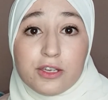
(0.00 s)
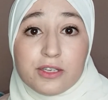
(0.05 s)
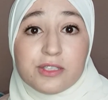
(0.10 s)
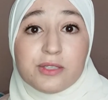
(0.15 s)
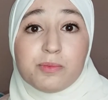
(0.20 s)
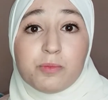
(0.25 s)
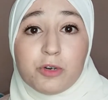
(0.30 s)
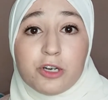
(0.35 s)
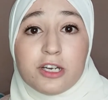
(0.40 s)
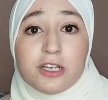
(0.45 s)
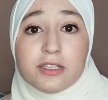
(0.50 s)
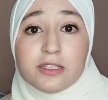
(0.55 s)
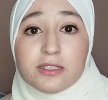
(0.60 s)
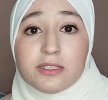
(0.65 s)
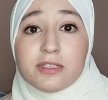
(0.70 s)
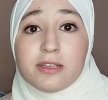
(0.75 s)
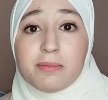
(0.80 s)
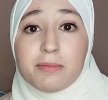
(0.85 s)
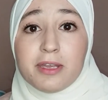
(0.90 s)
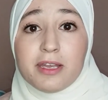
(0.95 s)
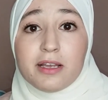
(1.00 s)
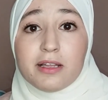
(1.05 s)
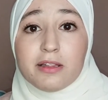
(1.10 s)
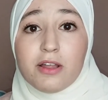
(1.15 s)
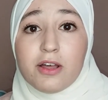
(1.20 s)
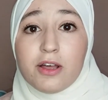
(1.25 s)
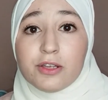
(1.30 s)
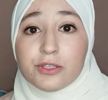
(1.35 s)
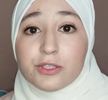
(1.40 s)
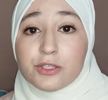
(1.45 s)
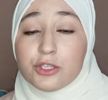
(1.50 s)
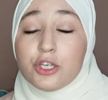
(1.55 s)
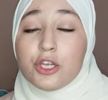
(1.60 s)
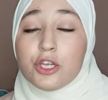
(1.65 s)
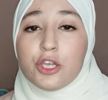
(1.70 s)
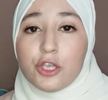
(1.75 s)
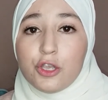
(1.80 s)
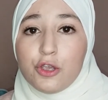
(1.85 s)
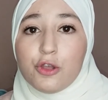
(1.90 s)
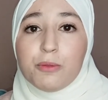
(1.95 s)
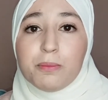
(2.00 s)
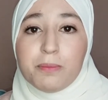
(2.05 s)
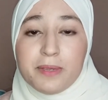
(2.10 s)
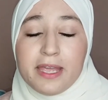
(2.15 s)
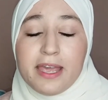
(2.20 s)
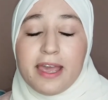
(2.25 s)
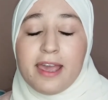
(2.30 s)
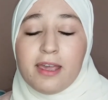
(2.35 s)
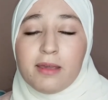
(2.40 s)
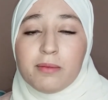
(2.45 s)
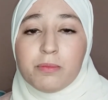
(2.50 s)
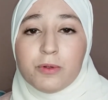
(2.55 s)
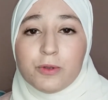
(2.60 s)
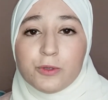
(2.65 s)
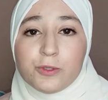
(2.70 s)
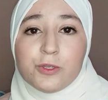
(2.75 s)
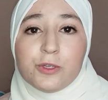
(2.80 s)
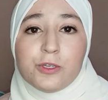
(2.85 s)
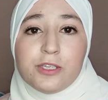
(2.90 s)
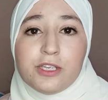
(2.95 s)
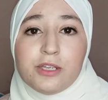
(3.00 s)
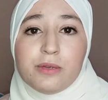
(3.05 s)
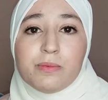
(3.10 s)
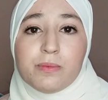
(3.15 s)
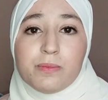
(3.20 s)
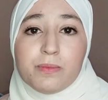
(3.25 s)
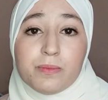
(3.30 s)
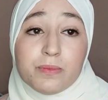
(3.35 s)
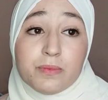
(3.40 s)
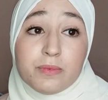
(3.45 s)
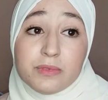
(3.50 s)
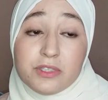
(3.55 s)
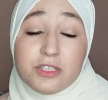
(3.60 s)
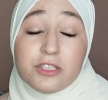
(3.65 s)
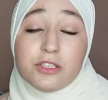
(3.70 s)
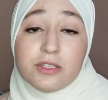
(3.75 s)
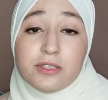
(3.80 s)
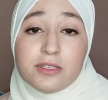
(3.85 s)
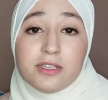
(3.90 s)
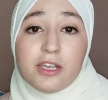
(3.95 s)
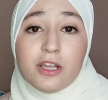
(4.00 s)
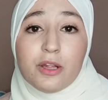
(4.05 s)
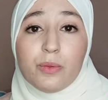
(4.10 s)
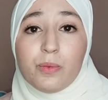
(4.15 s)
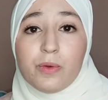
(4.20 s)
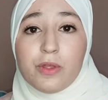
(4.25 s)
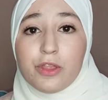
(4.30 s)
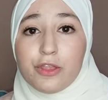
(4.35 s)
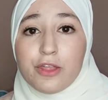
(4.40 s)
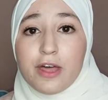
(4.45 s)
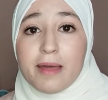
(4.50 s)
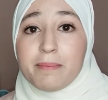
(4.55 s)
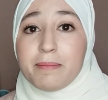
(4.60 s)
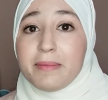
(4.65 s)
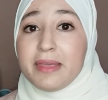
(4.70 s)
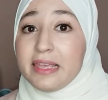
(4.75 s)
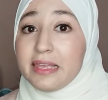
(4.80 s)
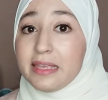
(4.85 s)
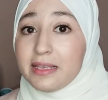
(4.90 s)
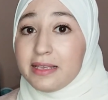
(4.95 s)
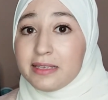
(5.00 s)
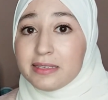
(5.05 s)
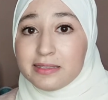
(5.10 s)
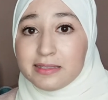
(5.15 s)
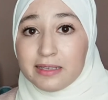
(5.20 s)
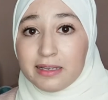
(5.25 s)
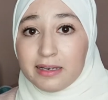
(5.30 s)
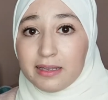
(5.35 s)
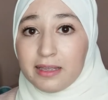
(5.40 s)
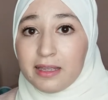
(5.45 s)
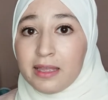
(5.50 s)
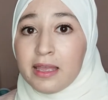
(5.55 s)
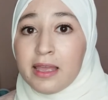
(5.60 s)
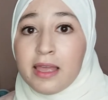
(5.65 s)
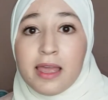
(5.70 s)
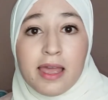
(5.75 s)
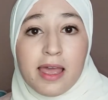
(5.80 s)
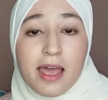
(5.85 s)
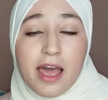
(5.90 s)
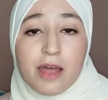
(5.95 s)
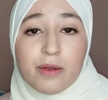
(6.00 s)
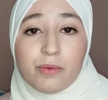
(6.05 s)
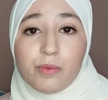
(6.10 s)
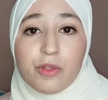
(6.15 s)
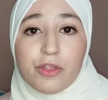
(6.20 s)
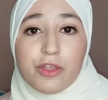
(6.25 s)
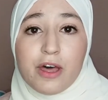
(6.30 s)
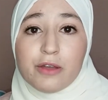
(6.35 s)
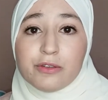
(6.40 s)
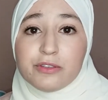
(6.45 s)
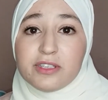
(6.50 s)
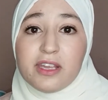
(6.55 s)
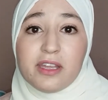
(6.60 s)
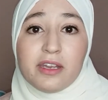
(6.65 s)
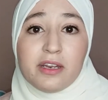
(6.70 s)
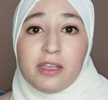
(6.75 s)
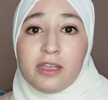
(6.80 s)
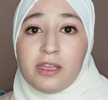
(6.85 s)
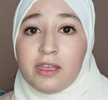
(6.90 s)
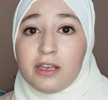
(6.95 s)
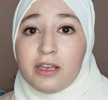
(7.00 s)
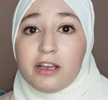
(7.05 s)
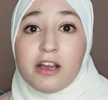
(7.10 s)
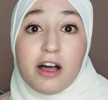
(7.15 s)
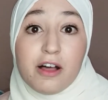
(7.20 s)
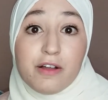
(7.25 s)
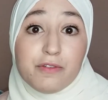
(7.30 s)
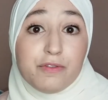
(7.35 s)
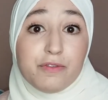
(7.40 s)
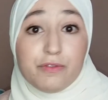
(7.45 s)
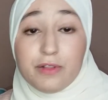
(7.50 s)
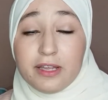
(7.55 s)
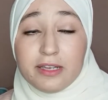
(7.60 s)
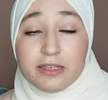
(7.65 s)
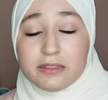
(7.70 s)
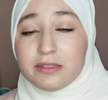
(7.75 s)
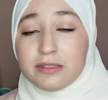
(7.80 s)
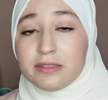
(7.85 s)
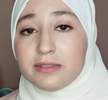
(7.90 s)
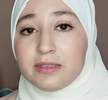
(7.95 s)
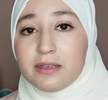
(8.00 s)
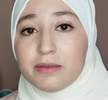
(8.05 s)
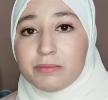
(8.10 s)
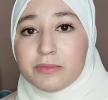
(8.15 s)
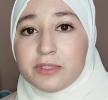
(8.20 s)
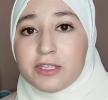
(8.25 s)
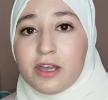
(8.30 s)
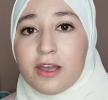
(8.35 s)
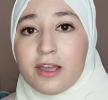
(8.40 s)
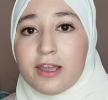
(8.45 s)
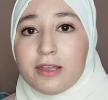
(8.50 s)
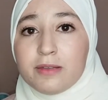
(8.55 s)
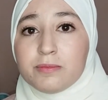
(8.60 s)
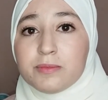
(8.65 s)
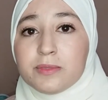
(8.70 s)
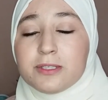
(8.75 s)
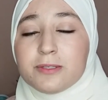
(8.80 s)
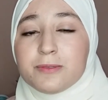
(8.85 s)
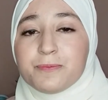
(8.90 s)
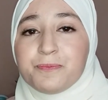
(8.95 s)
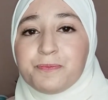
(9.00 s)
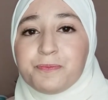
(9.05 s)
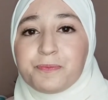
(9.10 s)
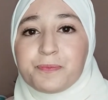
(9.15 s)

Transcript: you experience them in class. You'll be able to deal with them easily and without any conflicts sometimes.